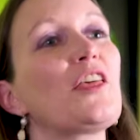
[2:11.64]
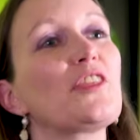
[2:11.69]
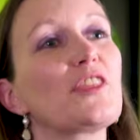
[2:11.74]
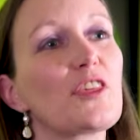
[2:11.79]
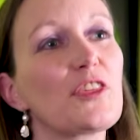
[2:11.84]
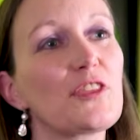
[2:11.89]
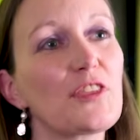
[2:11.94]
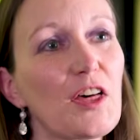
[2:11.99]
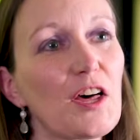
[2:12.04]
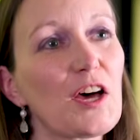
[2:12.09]
The
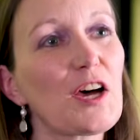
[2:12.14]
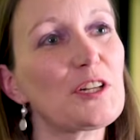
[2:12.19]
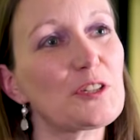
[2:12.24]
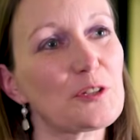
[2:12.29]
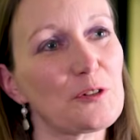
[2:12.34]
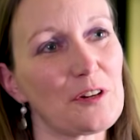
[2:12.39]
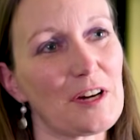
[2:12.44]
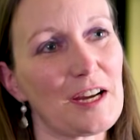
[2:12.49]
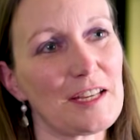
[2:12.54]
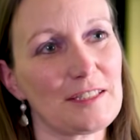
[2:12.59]
third
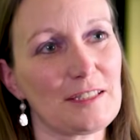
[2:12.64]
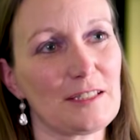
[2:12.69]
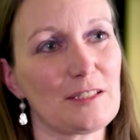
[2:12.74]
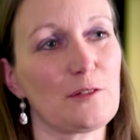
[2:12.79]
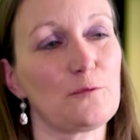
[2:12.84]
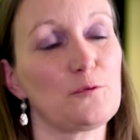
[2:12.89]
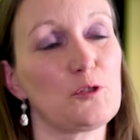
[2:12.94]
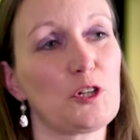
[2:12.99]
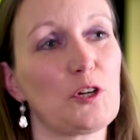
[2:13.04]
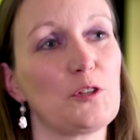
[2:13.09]
crisis
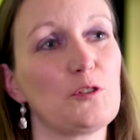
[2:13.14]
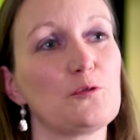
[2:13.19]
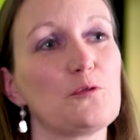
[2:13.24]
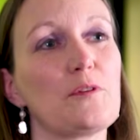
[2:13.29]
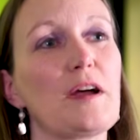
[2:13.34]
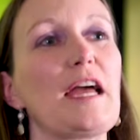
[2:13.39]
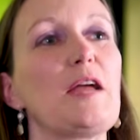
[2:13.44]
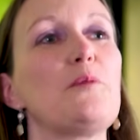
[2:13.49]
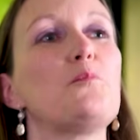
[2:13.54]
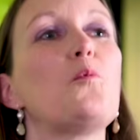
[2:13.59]
of John's
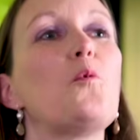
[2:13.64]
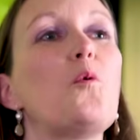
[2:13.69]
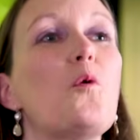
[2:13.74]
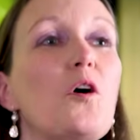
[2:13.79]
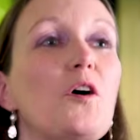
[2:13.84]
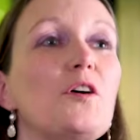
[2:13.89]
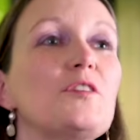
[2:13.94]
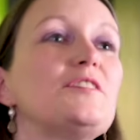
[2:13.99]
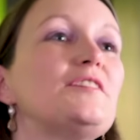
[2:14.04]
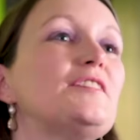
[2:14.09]
reign
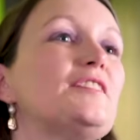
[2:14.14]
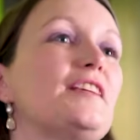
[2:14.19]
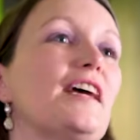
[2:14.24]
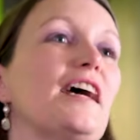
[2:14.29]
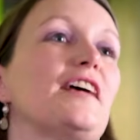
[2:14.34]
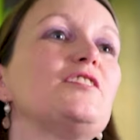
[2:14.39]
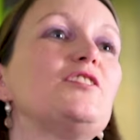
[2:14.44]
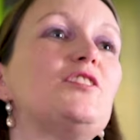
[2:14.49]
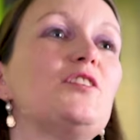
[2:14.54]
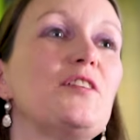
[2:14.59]
was,
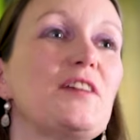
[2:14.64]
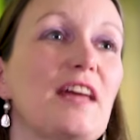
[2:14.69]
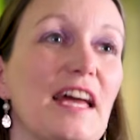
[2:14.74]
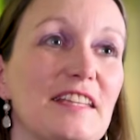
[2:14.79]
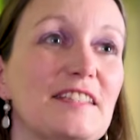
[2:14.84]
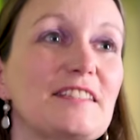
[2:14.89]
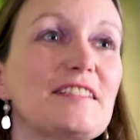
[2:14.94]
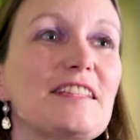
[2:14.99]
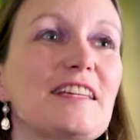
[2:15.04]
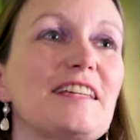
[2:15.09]
yes, you
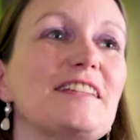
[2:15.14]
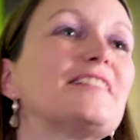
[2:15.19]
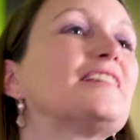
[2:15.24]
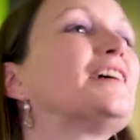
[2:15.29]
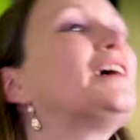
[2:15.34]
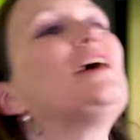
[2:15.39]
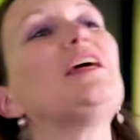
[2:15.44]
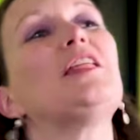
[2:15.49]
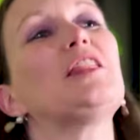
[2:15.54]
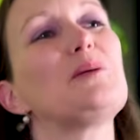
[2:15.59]
guessed it,
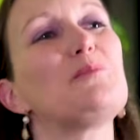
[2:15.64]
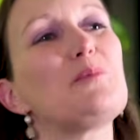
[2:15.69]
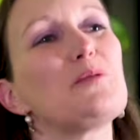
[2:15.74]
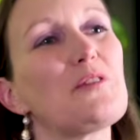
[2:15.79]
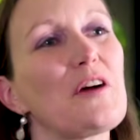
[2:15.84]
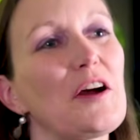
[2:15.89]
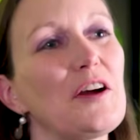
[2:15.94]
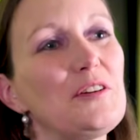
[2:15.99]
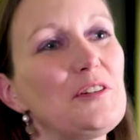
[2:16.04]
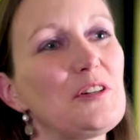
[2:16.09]
the
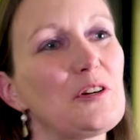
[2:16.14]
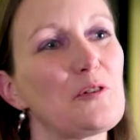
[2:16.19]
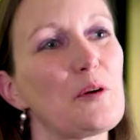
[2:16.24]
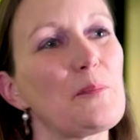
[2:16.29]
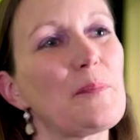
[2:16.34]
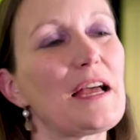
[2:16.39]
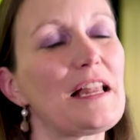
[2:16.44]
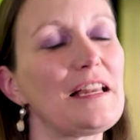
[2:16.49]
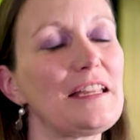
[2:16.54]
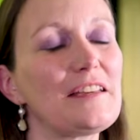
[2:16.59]
Boronia
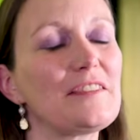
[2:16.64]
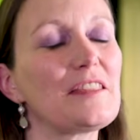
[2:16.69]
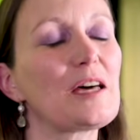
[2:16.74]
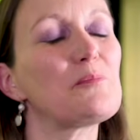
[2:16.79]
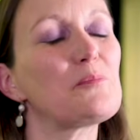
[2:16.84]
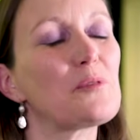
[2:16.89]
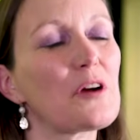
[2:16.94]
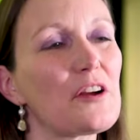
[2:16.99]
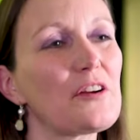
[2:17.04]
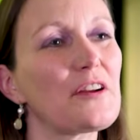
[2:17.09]
Rebellion that
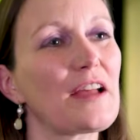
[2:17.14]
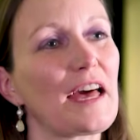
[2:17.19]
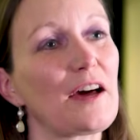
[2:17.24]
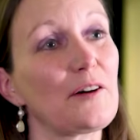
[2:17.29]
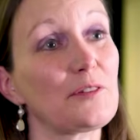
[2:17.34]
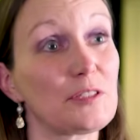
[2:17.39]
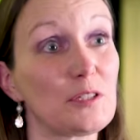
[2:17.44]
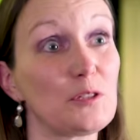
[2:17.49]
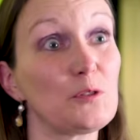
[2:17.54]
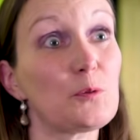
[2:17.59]
broke
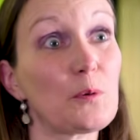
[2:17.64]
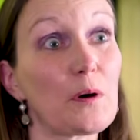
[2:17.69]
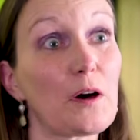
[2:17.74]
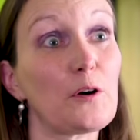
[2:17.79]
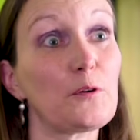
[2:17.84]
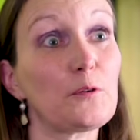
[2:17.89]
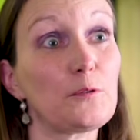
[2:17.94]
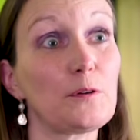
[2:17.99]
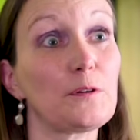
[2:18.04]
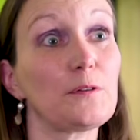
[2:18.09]
out in
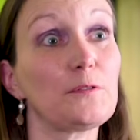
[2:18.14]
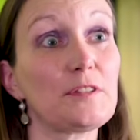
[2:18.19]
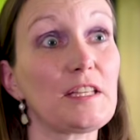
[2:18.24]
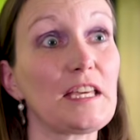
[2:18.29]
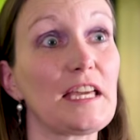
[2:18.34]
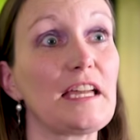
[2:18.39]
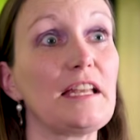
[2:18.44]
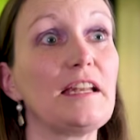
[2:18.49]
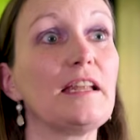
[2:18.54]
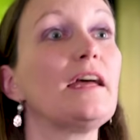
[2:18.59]

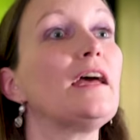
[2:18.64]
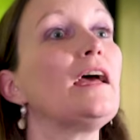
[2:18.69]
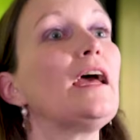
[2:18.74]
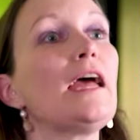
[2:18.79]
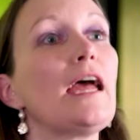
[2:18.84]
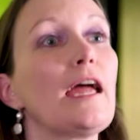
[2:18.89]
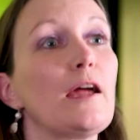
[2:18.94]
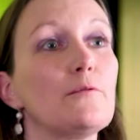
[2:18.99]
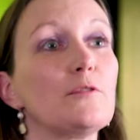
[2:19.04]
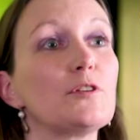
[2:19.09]
1215
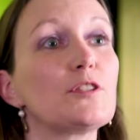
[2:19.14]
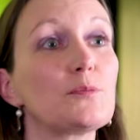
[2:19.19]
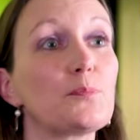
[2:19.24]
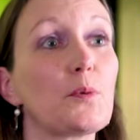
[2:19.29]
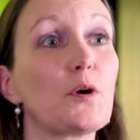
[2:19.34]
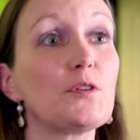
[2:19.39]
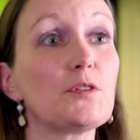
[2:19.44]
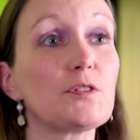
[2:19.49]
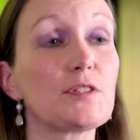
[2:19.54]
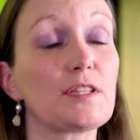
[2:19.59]
in
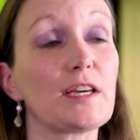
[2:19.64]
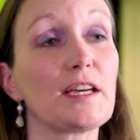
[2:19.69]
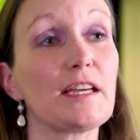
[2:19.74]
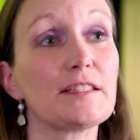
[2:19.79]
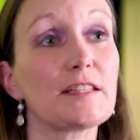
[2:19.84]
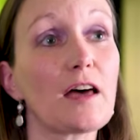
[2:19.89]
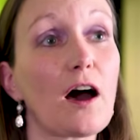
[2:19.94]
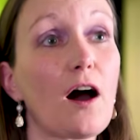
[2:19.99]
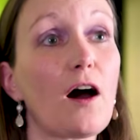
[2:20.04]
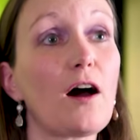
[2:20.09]
response to
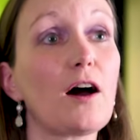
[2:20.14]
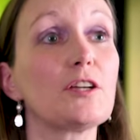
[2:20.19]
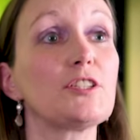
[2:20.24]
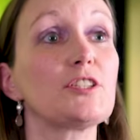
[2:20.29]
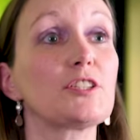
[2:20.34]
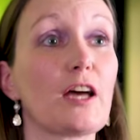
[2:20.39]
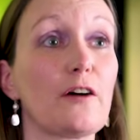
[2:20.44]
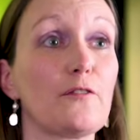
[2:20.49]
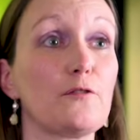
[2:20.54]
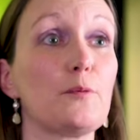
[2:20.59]
his harsh
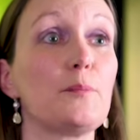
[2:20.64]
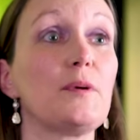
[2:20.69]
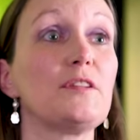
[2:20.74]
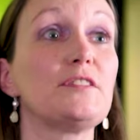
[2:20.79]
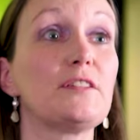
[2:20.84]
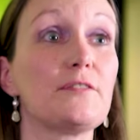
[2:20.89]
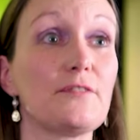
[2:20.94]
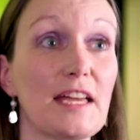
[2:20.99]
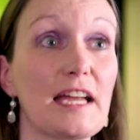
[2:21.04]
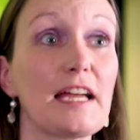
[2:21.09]

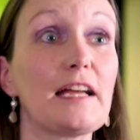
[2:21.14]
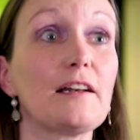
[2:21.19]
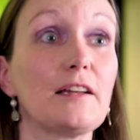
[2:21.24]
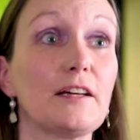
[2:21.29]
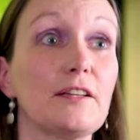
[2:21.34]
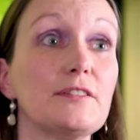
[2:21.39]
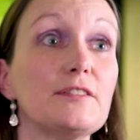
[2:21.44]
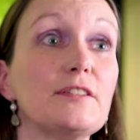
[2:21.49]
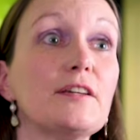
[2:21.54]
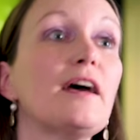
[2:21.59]
government of
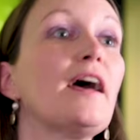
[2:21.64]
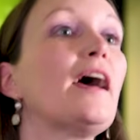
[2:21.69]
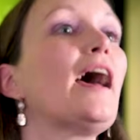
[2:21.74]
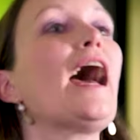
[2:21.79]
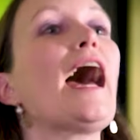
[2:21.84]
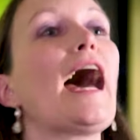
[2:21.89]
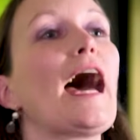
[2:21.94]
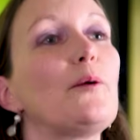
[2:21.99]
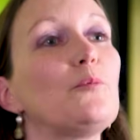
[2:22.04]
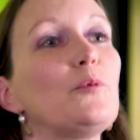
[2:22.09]
England,
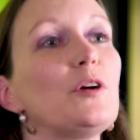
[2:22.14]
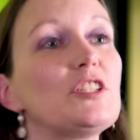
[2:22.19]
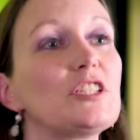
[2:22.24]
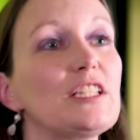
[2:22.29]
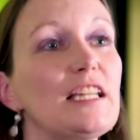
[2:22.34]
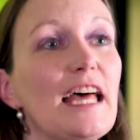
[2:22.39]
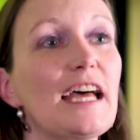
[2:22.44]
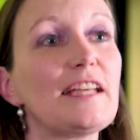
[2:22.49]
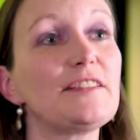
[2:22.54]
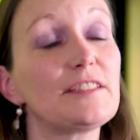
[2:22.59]
and which
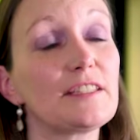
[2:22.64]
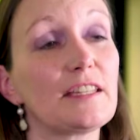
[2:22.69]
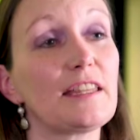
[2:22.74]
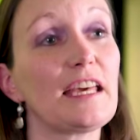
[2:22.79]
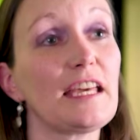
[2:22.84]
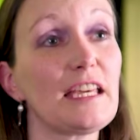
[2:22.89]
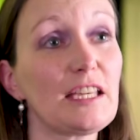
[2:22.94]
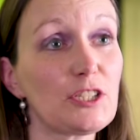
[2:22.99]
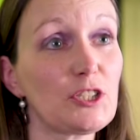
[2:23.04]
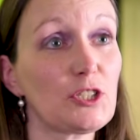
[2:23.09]
led to
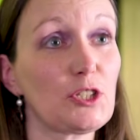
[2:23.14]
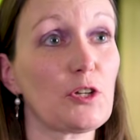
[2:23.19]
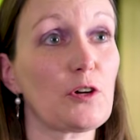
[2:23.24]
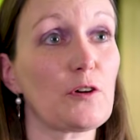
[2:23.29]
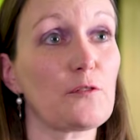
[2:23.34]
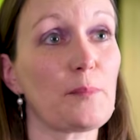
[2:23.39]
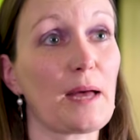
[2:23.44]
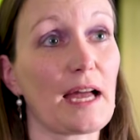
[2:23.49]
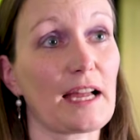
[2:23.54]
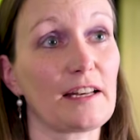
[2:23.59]
the issue
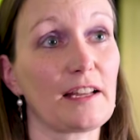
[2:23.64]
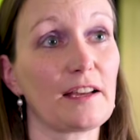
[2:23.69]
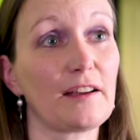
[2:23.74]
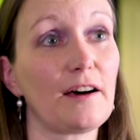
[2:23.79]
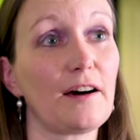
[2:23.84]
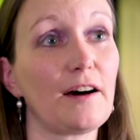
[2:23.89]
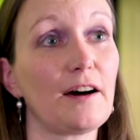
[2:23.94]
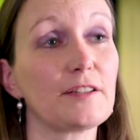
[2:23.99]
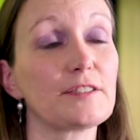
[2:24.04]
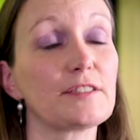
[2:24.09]
of Magna
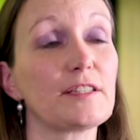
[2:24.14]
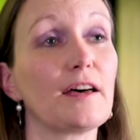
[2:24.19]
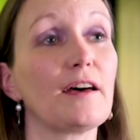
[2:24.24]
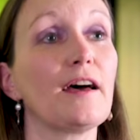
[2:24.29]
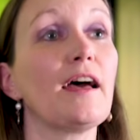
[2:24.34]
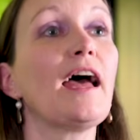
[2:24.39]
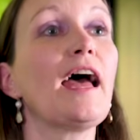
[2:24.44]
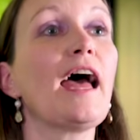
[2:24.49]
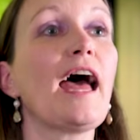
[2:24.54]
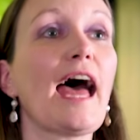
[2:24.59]
Carta
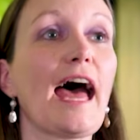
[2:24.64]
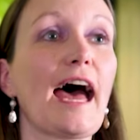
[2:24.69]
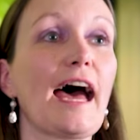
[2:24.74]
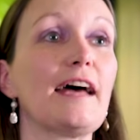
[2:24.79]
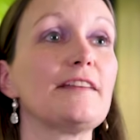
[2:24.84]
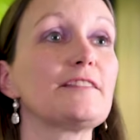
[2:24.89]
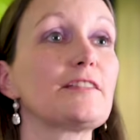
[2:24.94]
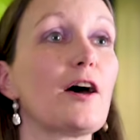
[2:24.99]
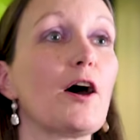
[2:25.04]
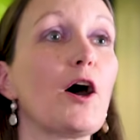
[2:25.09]

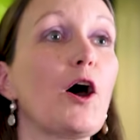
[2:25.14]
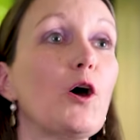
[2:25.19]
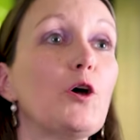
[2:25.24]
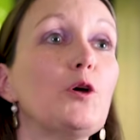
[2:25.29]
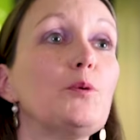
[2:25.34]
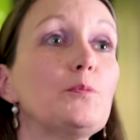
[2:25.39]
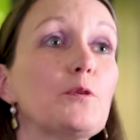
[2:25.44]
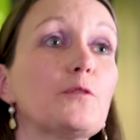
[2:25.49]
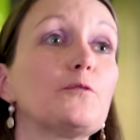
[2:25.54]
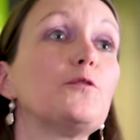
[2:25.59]
as a
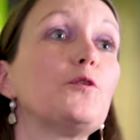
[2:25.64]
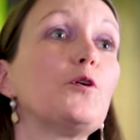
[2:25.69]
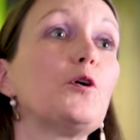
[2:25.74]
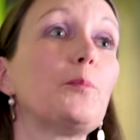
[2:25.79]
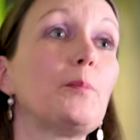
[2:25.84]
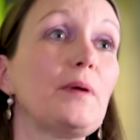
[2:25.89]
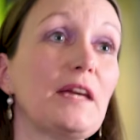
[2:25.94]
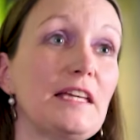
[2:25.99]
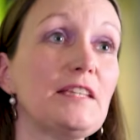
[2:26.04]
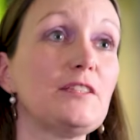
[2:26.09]
hoped-for
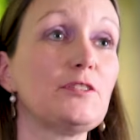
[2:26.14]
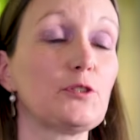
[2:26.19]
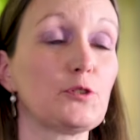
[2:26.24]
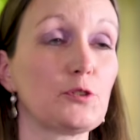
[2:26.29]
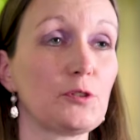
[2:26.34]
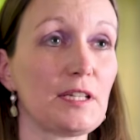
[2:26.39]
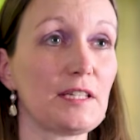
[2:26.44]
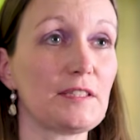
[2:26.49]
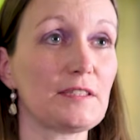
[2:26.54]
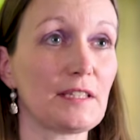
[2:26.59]
peace
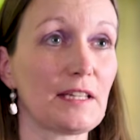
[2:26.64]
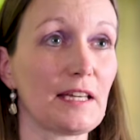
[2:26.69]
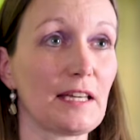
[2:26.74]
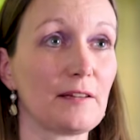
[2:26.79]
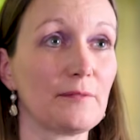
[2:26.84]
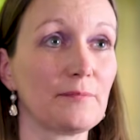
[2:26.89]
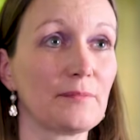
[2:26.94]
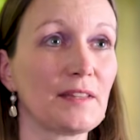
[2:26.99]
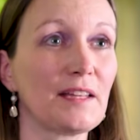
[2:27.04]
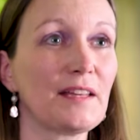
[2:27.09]

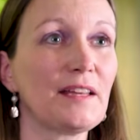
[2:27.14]
treaty.